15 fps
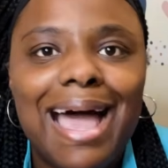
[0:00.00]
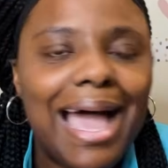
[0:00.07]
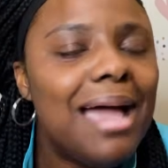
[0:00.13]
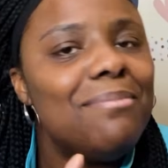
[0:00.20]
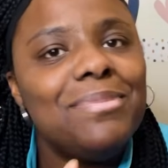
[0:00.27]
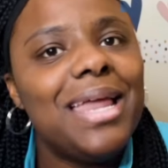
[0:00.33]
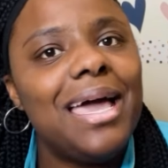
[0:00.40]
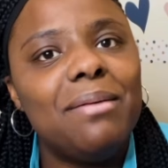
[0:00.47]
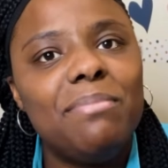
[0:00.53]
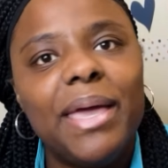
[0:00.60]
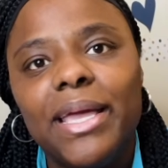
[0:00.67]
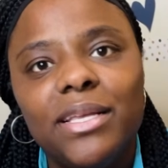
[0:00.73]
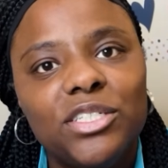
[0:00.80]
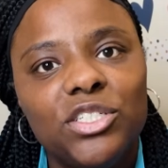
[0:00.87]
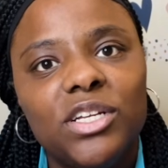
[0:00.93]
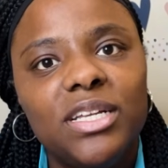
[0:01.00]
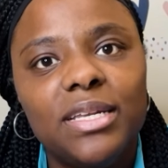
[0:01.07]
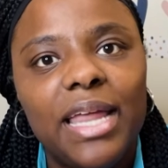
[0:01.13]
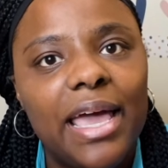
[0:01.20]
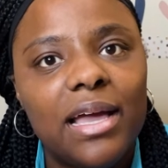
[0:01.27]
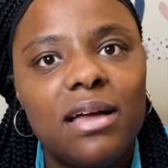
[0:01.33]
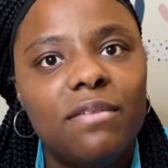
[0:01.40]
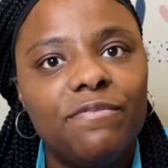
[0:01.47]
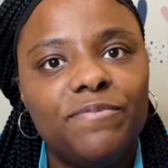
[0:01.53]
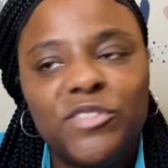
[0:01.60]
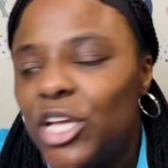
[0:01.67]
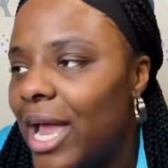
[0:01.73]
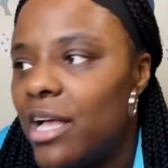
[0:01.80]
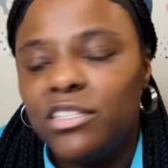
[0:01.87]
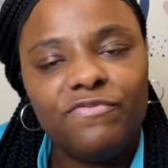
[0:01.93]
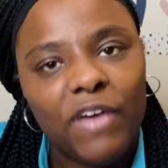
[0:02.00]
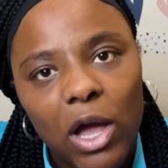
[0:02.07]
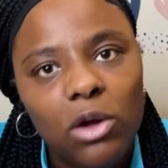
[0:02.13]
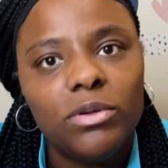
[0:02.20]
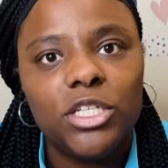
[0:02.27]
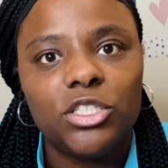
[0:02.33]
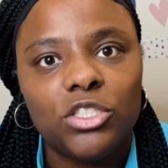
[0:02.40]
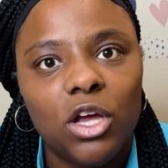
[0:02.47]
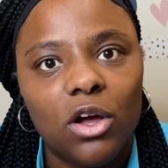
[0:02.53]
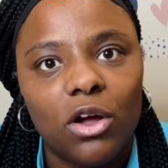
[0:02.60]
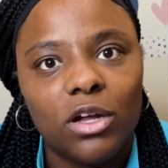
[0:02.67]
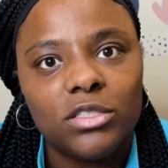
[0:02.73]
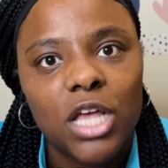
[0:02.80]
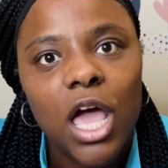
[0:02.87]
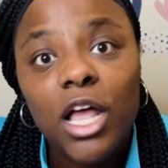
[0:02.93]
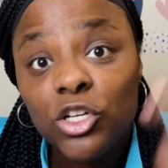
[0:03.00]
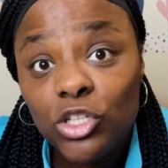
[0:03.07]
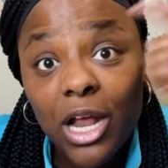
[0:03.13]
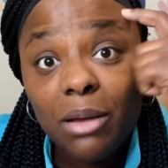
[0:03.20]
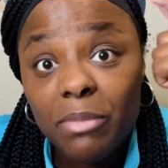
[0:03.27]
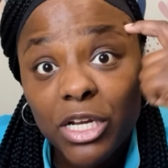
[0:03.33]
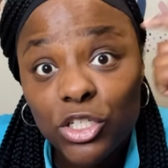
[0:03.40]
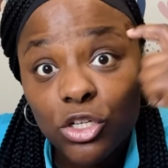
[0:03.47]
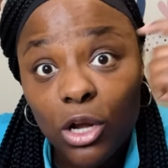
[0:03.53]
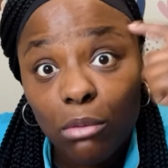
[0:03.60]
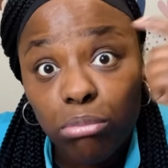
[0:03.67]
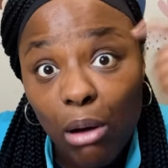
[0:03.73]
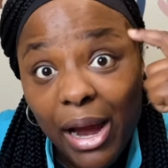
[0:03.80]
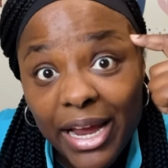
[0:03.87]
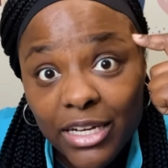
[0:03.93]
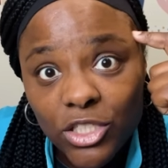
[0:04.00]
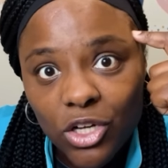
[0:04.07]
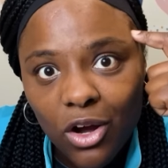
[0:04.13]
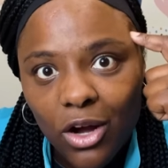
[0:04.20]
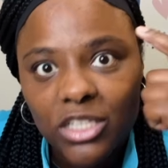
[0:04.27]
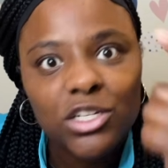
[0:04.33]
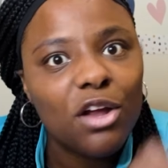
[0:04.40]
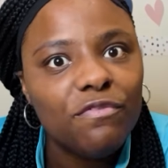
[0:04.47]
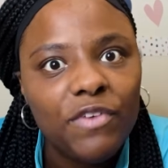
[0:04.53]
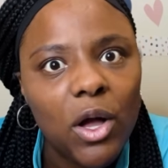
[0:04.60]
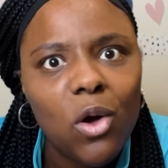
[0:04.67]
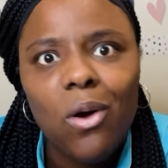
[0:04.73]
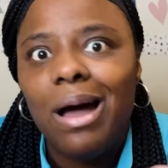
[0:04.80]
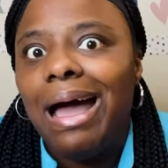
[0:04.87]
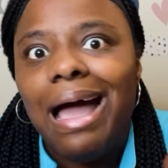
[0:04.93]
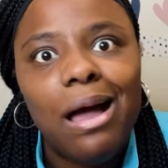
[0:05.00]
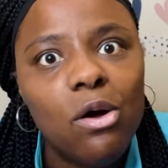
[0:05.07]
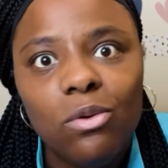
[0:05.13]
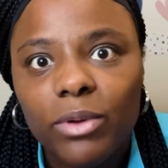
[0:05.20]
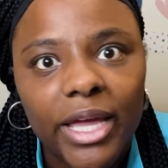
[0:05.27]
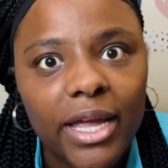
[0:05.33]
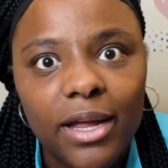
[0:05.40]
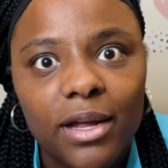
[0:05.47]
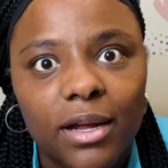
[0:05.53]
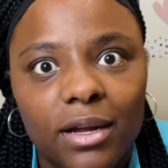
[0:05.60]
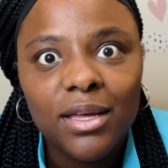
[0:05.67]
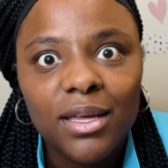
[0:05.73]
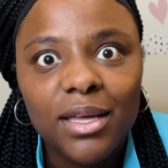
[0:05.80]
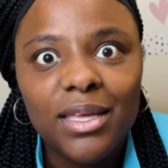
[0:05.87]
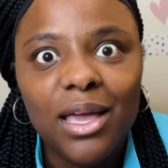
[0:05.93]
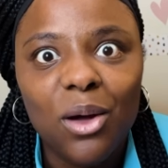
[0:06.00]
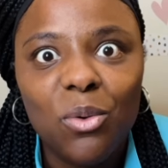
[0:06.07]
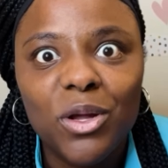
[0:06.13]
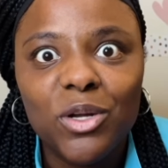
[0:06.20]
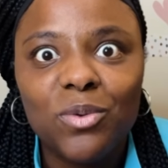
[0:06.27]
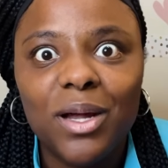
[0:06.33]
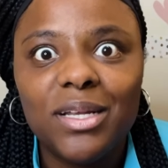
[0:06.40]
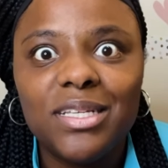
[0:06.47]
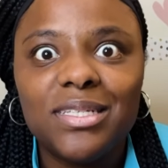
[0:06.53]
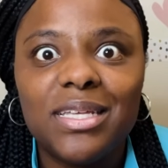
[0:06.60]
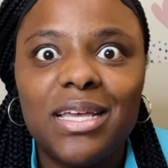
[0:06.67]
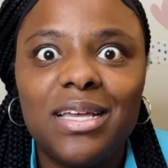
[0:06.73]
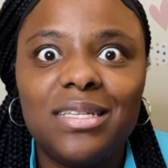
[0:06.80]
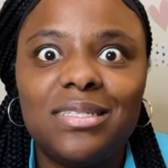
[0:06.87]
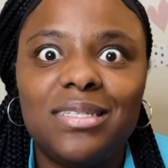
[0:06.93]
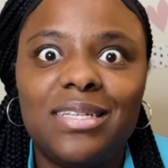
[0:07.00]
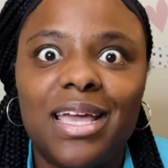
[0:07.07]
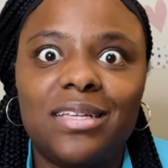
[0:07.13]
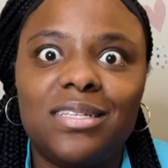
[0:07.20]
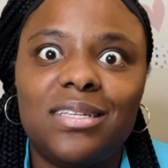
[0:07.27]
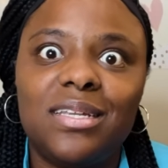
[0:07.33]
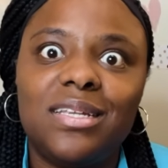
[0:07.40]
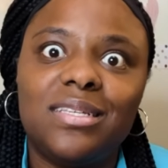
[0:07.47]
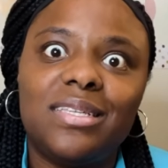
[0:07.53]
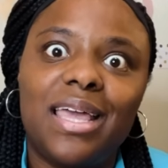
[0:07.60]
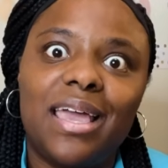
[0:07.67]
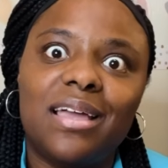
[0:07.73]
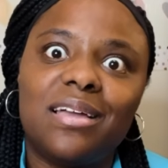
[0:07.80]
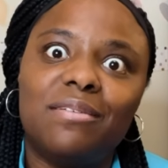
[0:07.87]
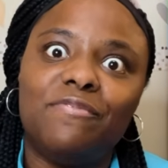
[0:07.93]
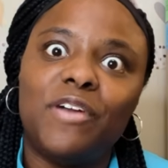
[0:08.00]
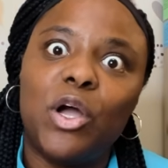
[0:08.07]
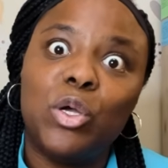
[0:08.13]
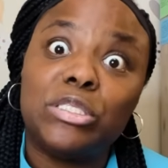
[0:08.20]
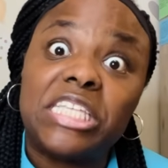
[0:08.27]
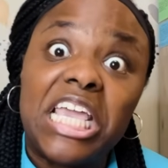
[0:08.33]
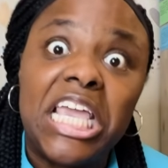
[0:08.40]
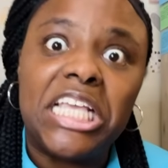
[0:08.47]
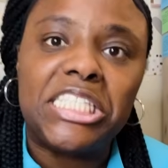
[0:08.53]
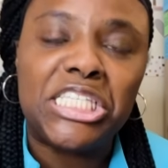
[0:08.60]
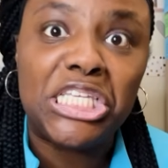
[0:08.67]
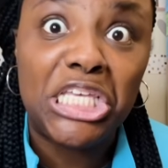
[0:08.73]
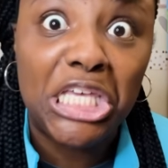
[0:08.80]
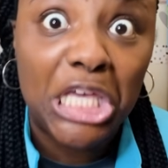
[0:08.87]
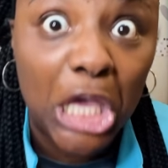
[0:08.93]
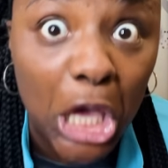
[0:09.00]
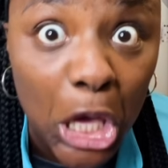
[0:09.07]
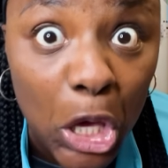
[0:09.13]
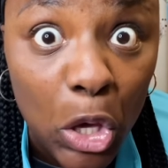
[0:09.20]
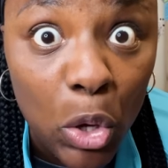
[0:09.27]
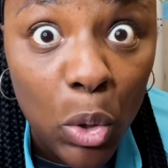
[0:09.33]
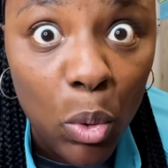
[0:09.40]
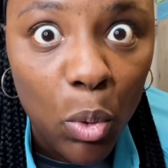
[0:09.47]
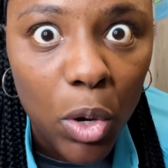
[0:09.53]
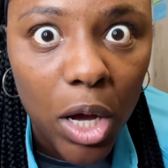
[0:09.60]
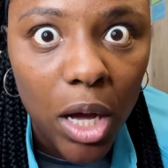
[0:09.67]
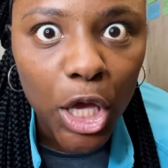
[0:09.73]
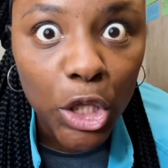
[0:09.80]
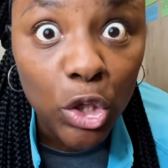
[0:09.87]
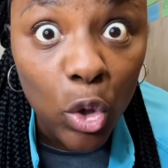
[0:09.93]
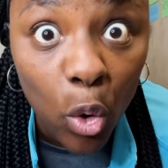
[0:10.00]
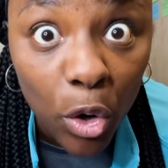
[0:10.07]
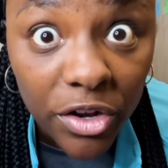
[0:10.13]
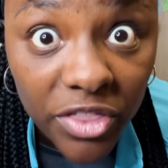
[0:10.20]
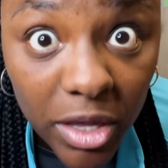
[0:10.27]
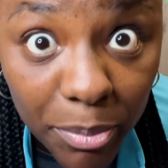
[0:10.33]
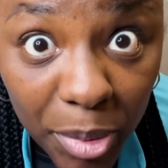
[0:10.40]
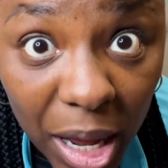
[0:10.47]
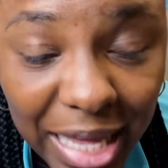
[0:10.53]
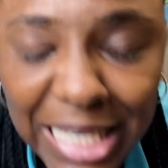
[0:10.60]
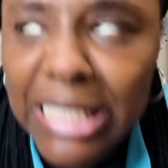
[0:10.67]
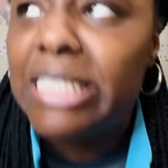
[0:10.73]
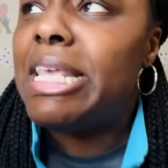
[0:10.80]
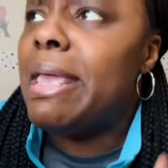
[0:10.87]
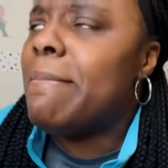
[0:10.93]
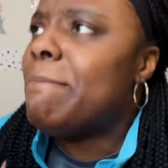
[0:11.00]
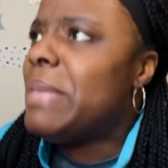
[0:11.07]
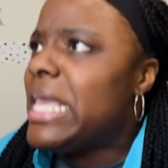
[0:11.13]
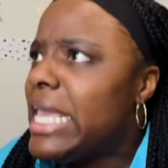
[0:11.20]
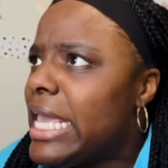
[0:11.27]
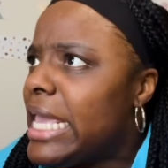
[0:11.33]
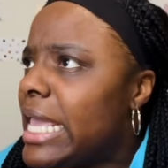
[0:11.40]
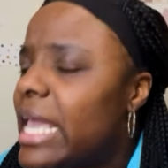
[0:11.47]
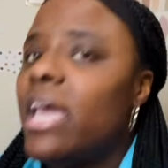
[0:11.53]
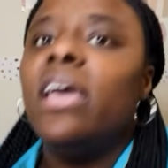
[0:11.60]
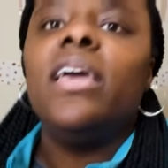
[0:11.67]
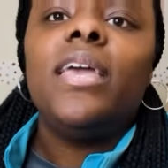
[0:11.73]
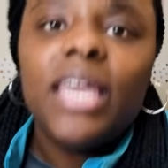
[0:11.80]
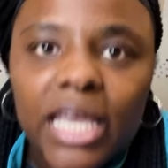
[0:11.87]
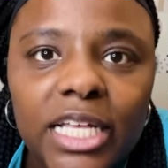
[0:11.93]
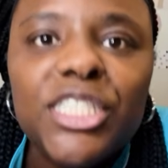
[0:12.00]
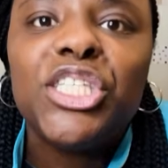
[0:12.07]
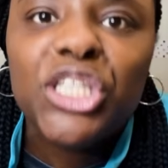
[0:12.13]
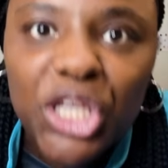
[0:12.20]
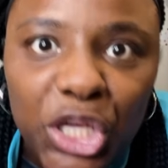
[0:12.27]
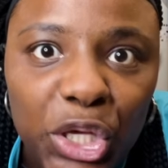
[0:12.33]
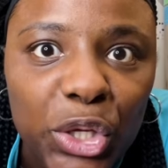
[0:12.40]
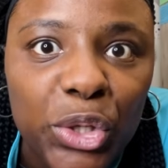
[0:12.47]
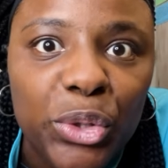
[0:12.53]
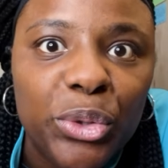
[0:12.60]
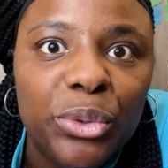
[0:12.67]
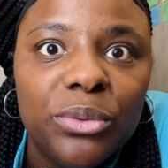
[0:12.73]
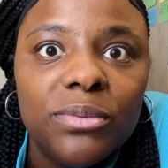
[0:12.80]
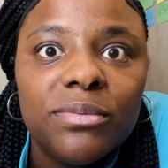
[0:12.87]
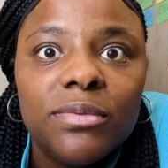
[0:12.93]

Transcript: I'm not making sure your daggum child's phone is charged. Trying to make sure her brain charged. Her phone, I don't care. Y'all wonder why these kids attached to these daggum phones? It's you. You're the problem. Is it me? It's you.